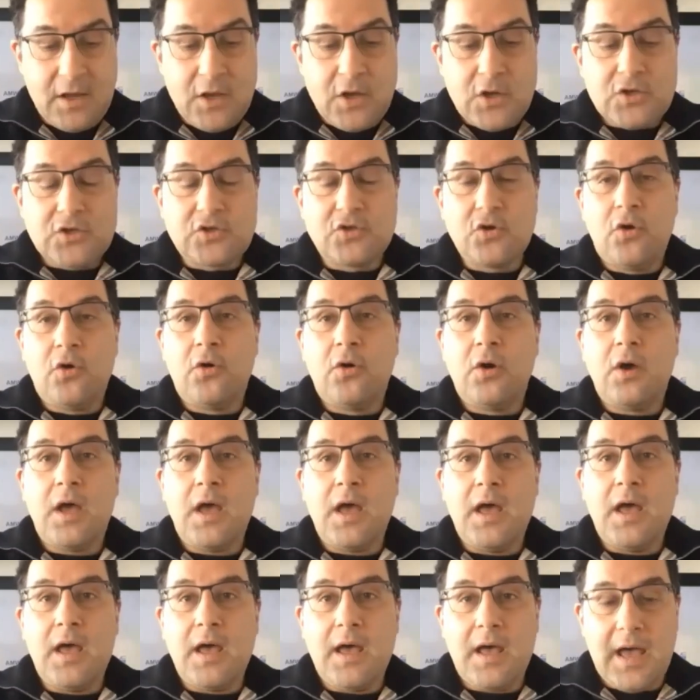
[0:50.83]
So
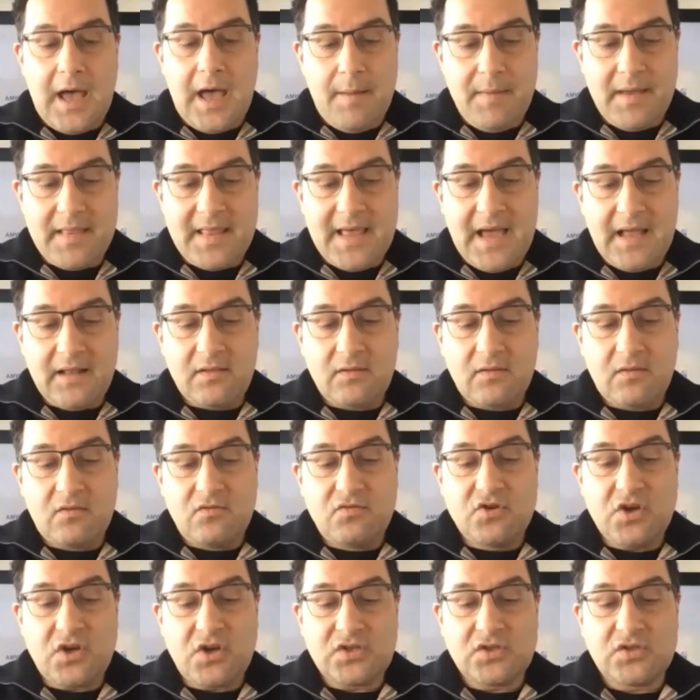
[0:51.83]
Amanat
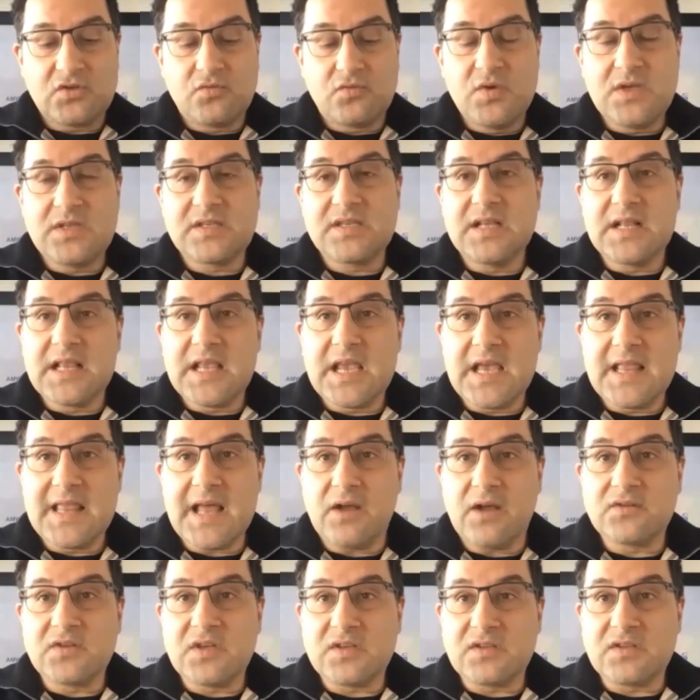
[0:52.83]
just recently
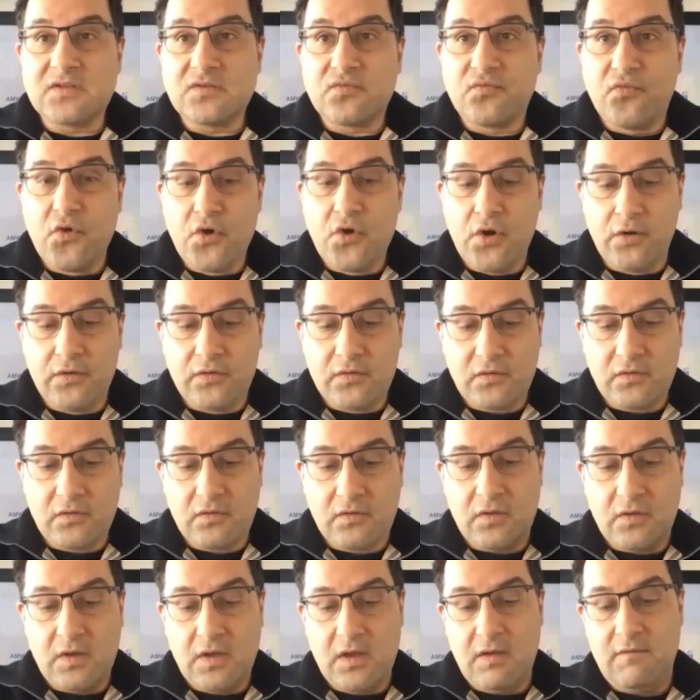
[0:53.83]
announced its
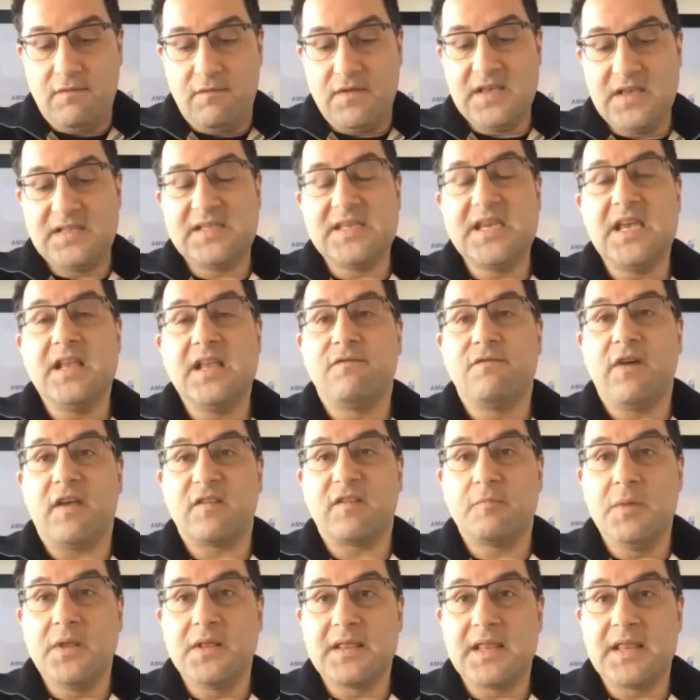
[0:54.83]
first VC
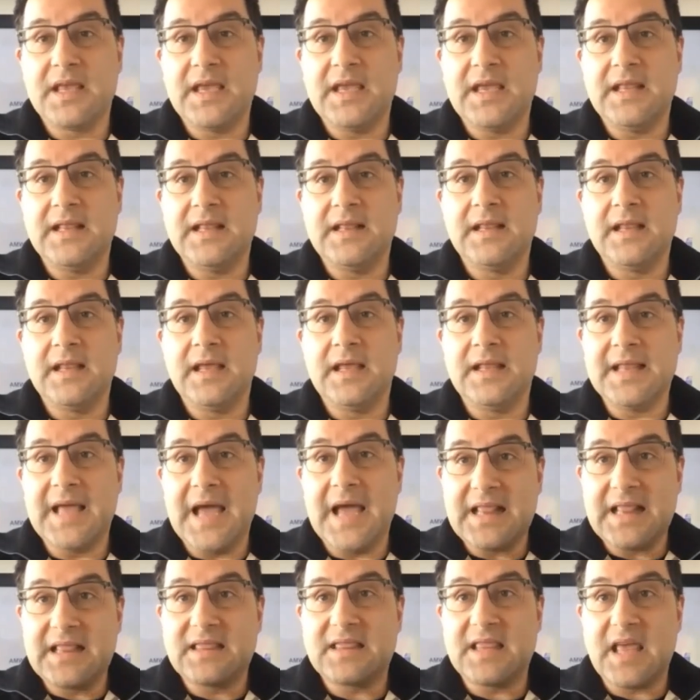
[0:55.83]
investment in an
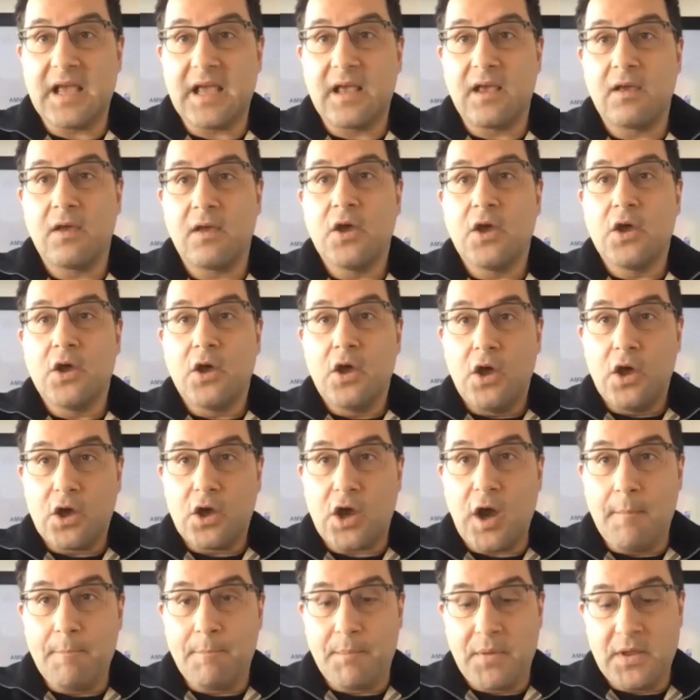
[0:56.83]
EdTech
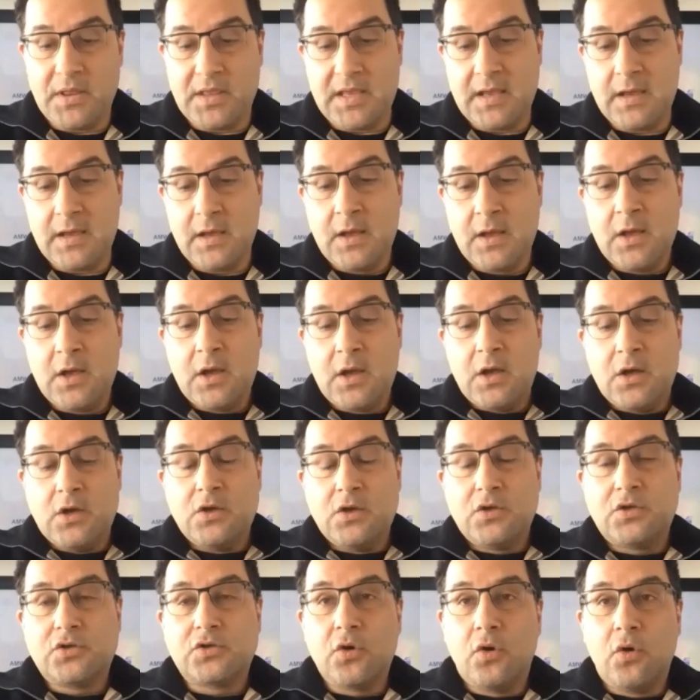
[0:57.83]
company.
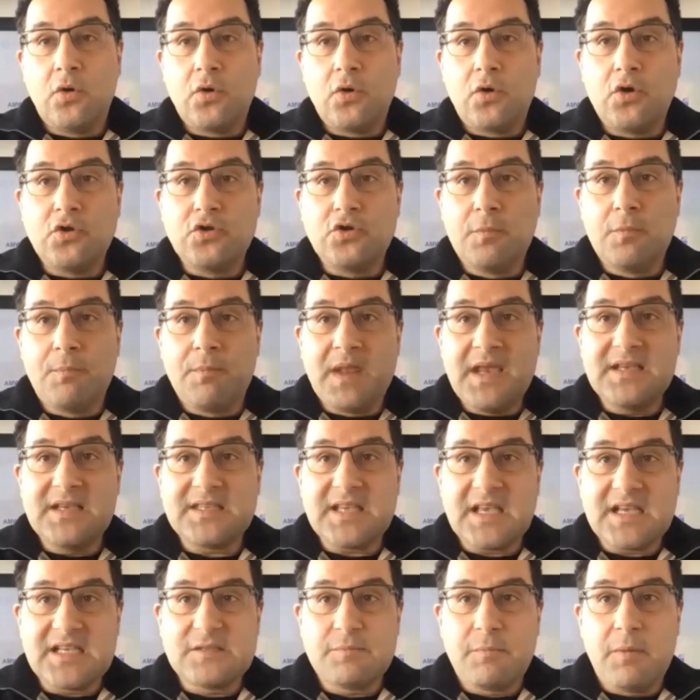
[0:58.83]
So could you please
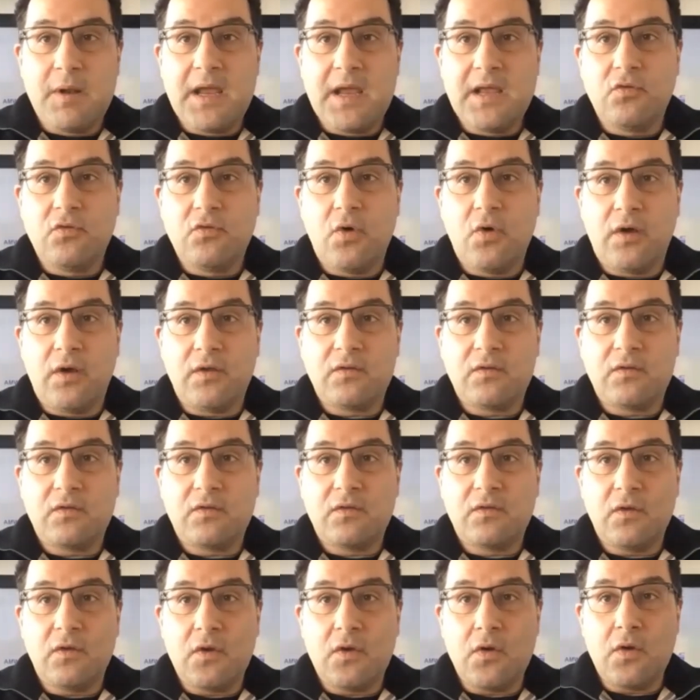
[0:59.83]
explain to us
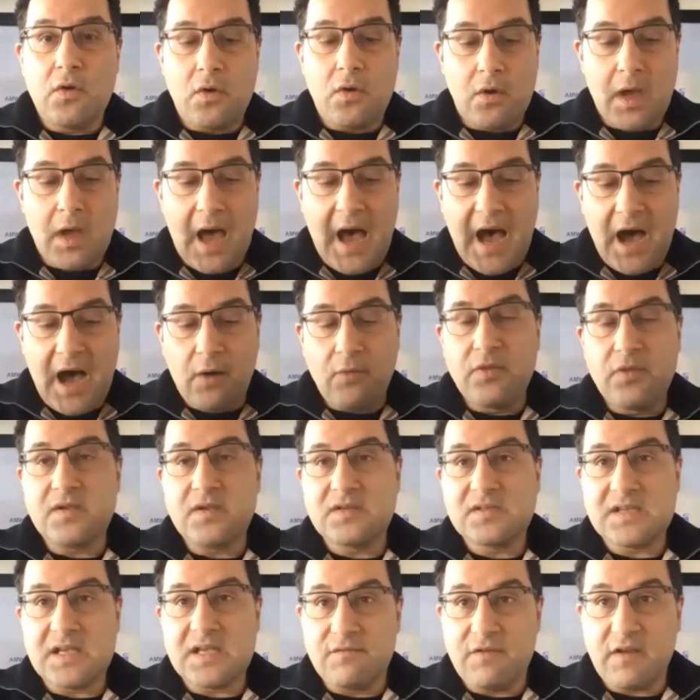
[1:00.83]
how
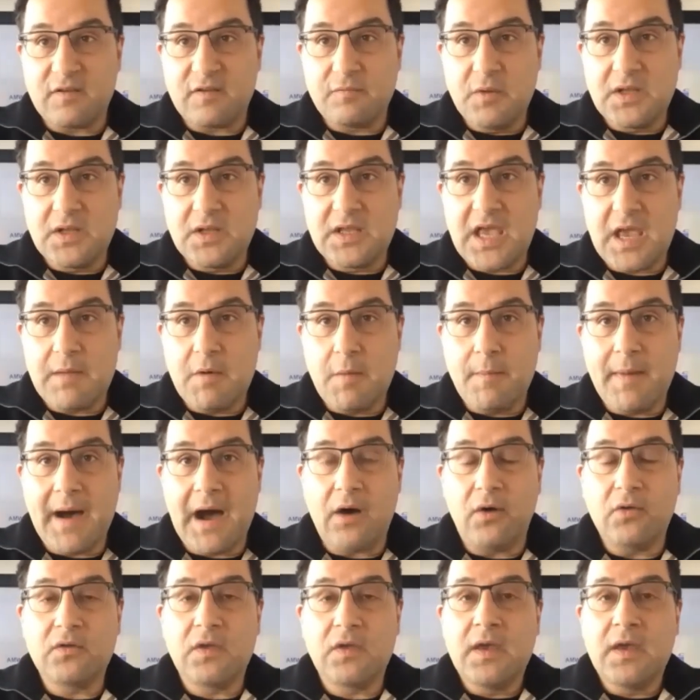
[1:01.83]
this investment came
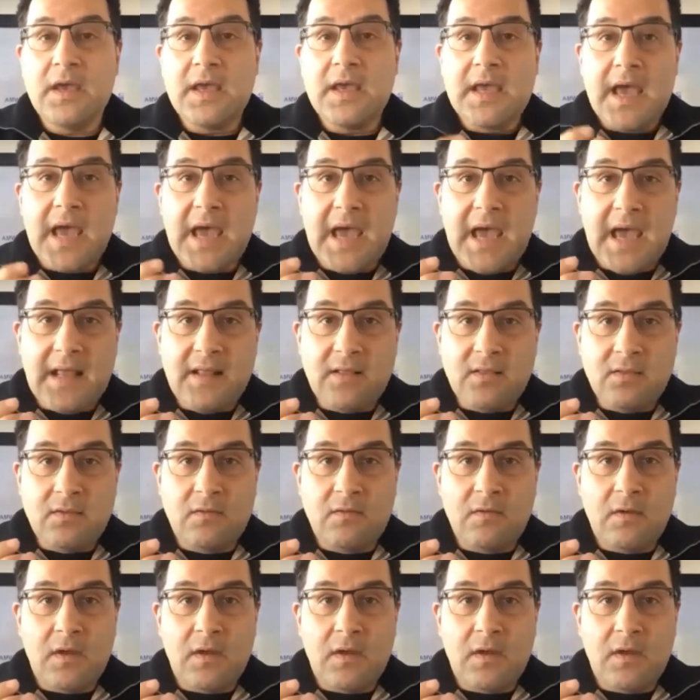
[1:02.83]
about and